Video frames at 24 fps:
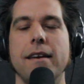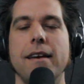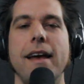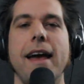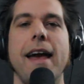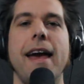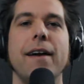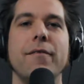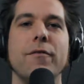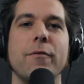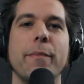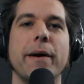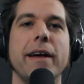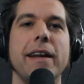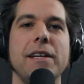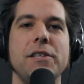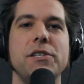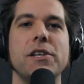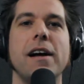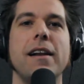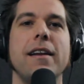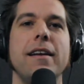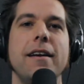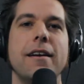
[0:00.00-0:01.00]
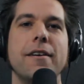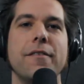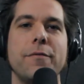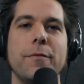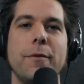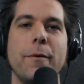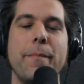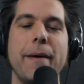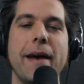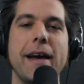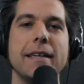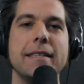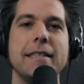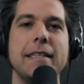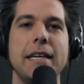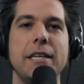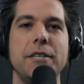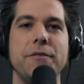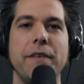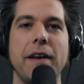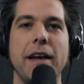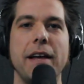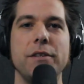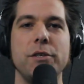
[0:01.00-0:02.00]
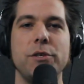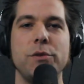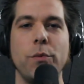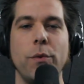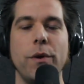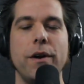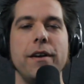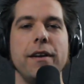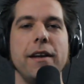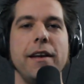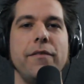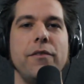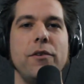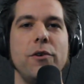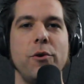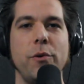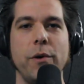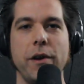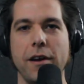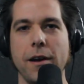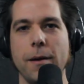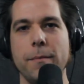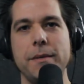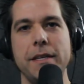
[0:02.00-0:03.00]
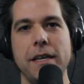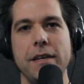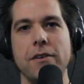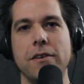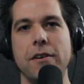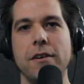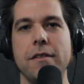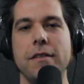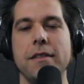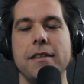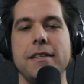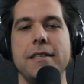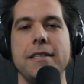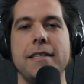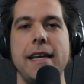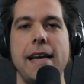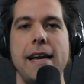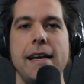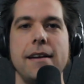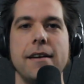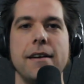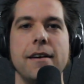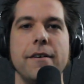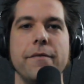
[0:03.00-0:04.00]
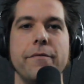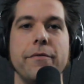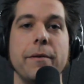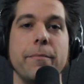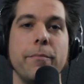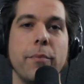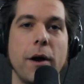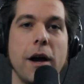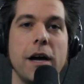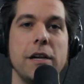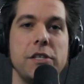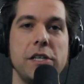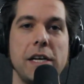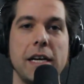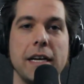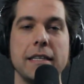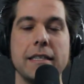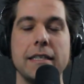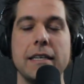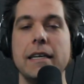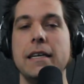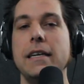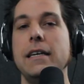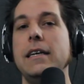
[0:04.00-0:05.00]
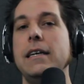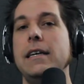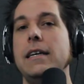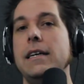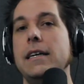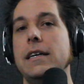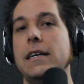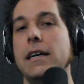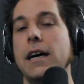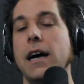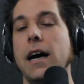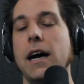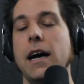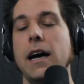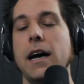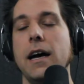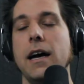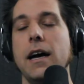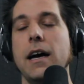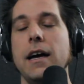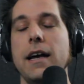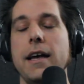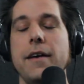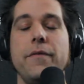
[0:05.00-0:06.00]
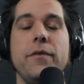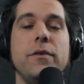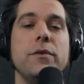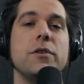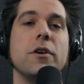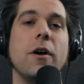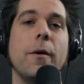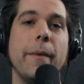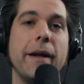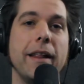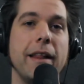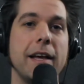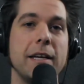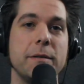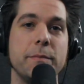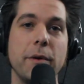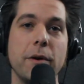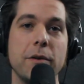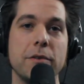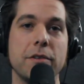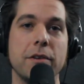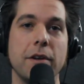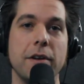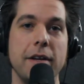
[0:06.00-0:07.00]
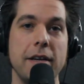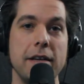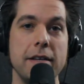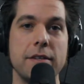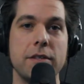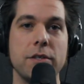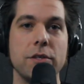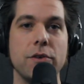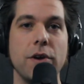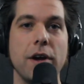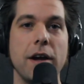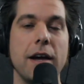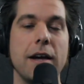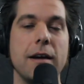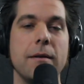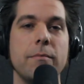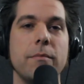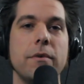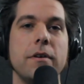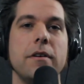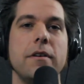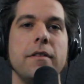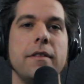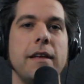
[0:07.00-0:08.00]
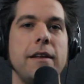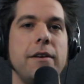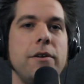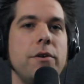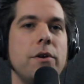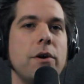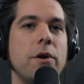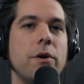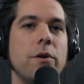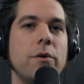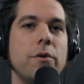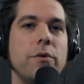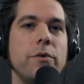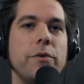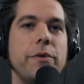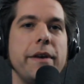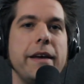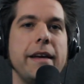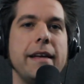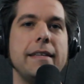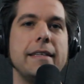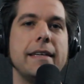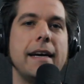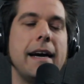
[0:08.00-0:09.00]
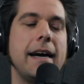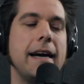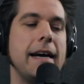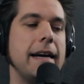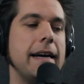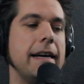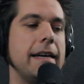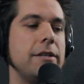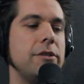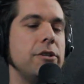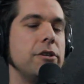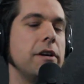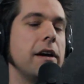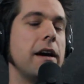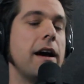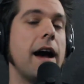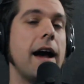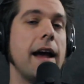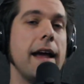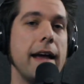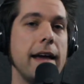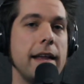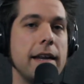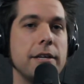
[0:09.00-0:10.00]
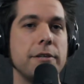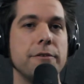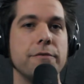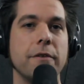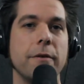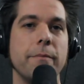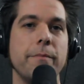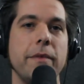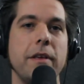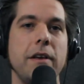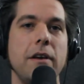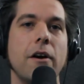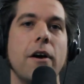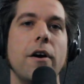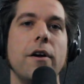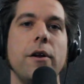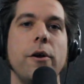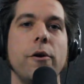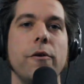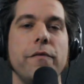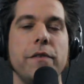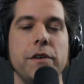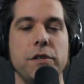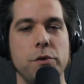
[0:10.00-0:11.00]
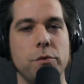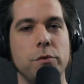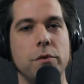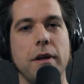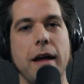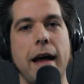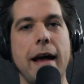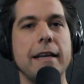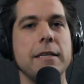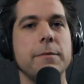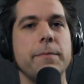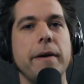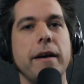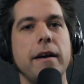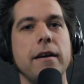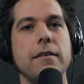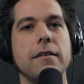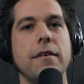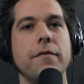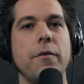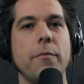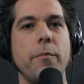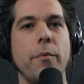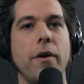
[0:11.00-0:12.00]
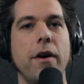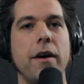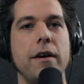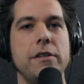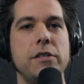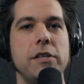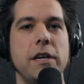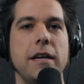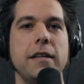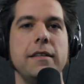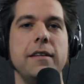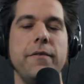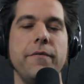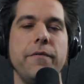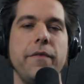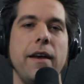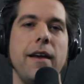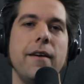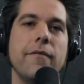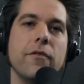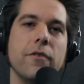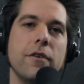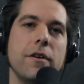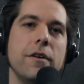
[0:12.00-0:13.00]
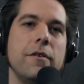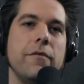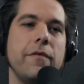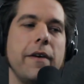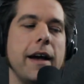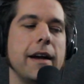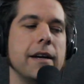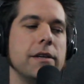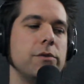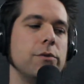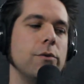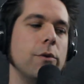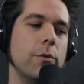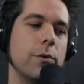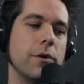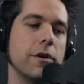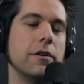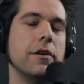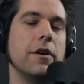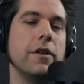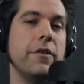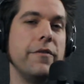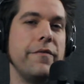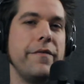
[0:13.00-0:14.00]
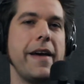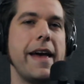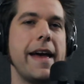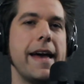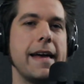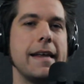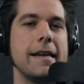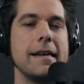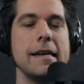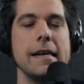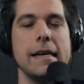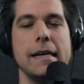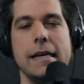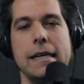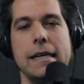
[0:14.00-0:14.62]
Hey everybody, Johnny here from the Backstage van. Just wanted to give you a quick update on the state of the project. If you saw my last post on Instagram, then you know that I took a hiatus from the audio-visual aspect of the project in favor of actual work on the van